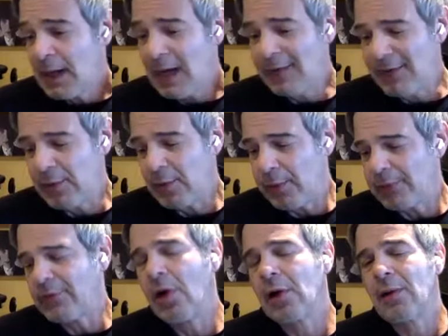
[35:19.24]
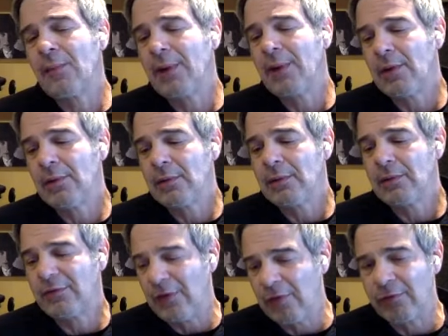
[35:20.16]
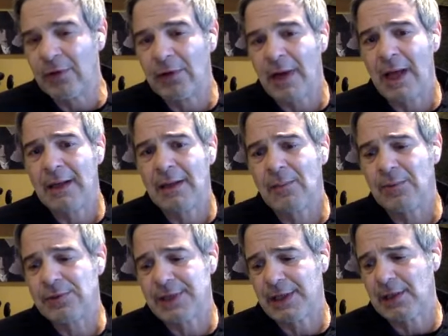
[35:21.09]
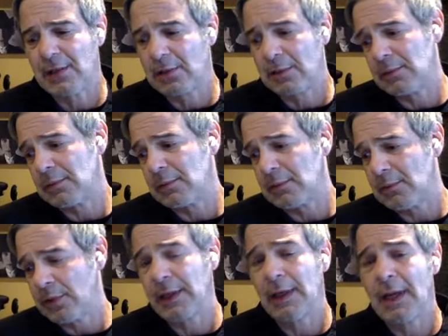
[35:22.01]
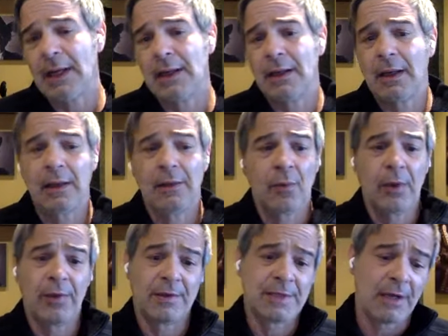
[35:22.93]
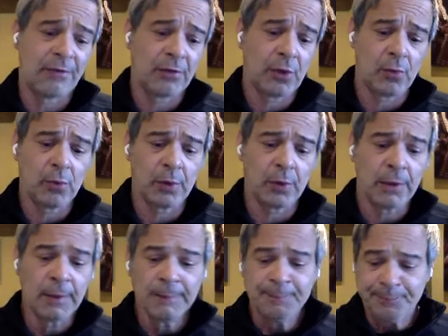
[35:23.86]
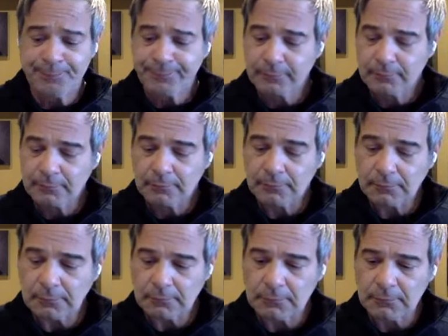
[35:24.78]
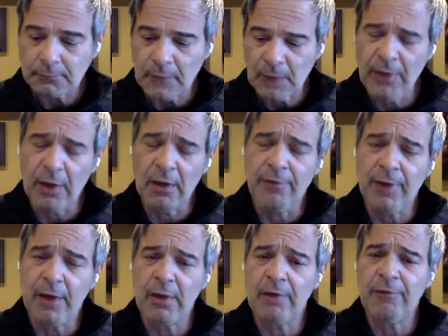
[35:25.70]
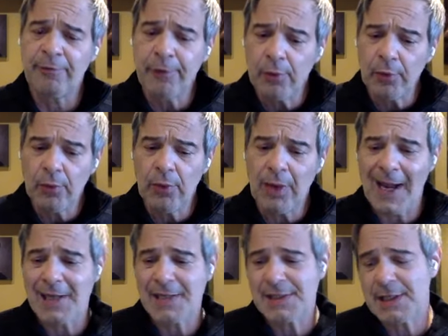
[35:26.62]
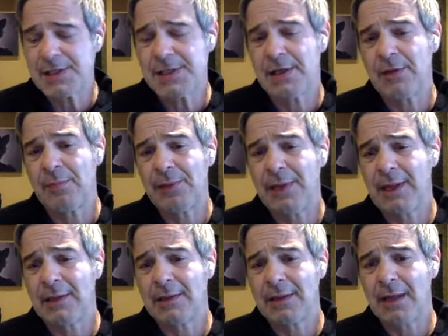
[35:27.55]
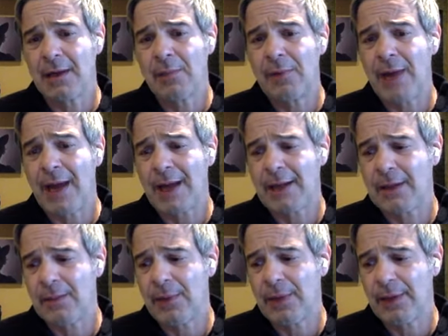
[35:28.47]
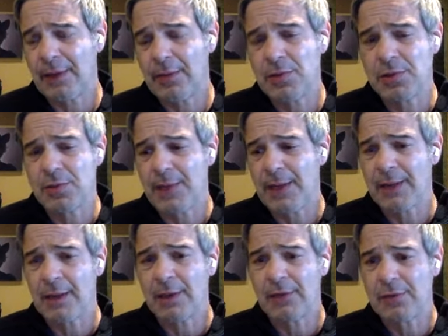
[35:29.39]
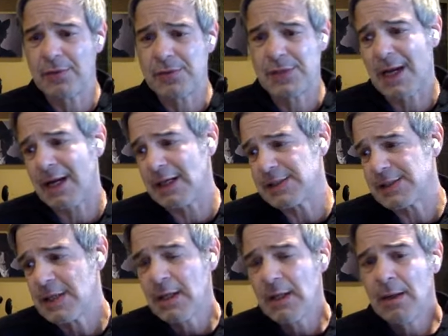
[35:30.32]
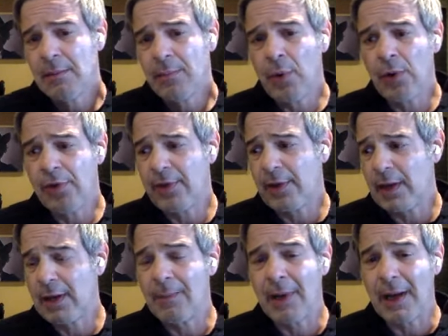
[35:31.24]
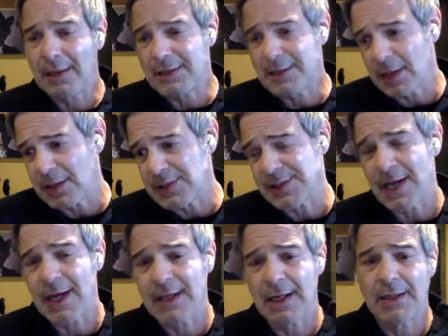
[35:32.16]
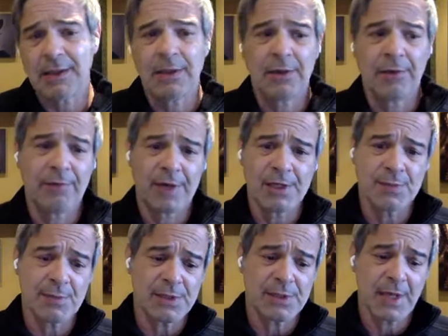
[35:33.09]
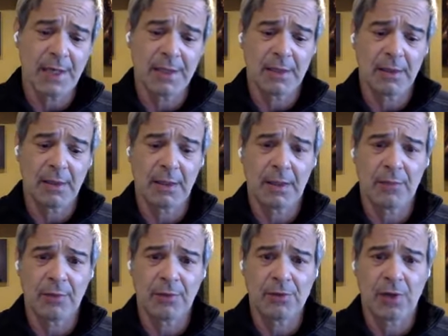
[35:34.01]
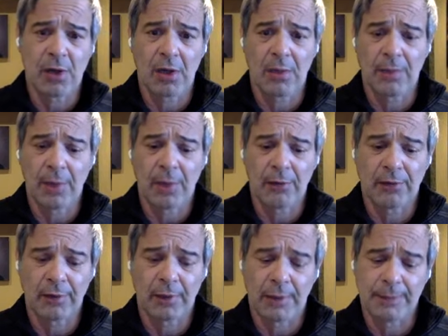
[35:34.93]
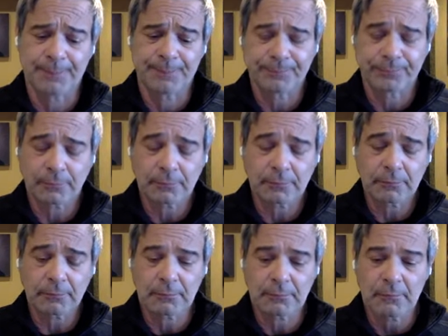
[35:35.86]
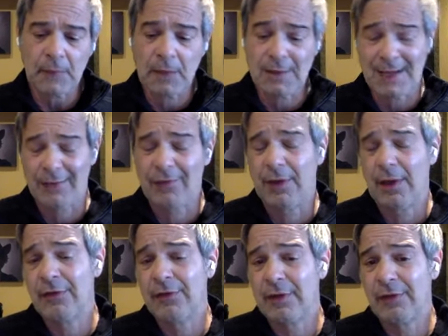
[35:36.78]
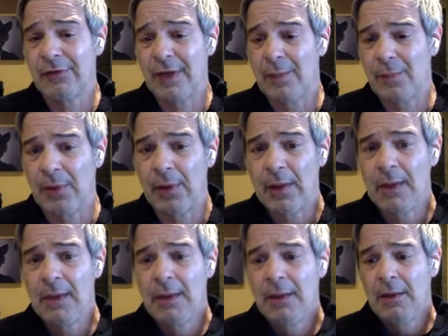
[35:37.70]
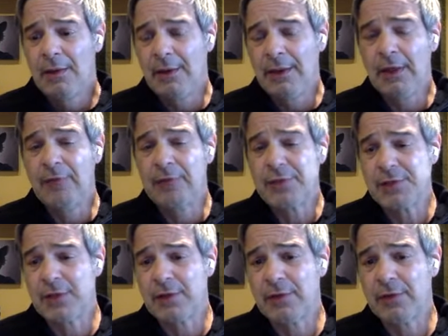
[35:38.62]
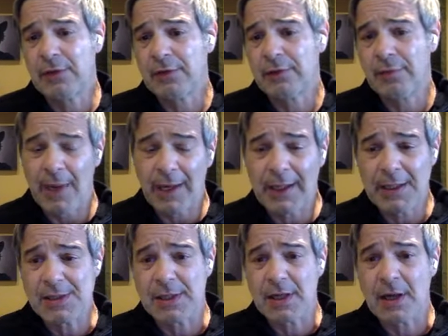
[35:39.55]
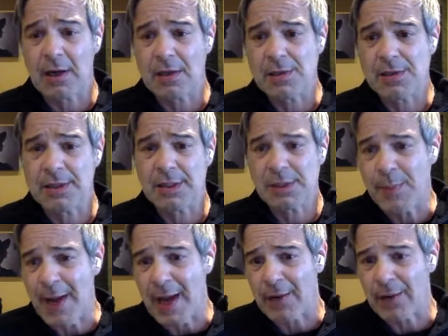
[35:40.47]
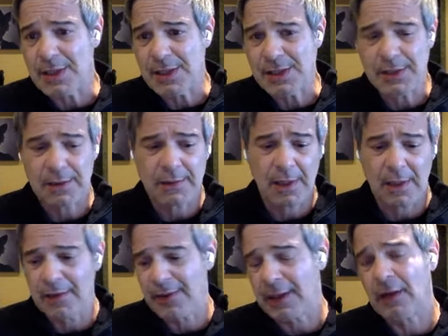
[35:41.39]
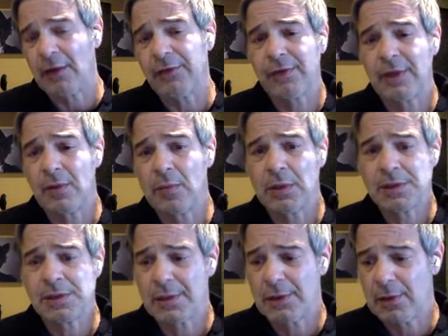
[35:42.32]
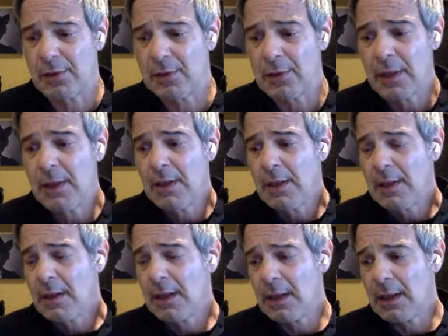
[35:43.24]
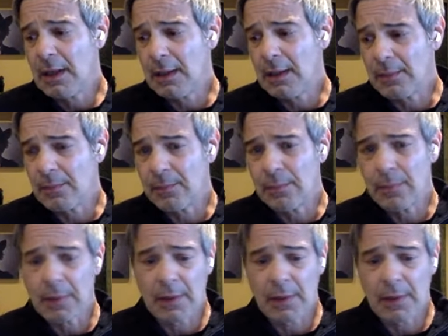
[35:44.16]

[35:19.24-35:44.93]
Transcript: I think when we talk about silver and in particular looking at it in the way that Tesla would, there are very few assets on the planet that are bracketed by huge demand on two sides, both uh, on a monetary side and an investment side. And, and when you talk about um, Tesla as an example, the need for silver to make his cars and his batteries and anything else that he wants to do um,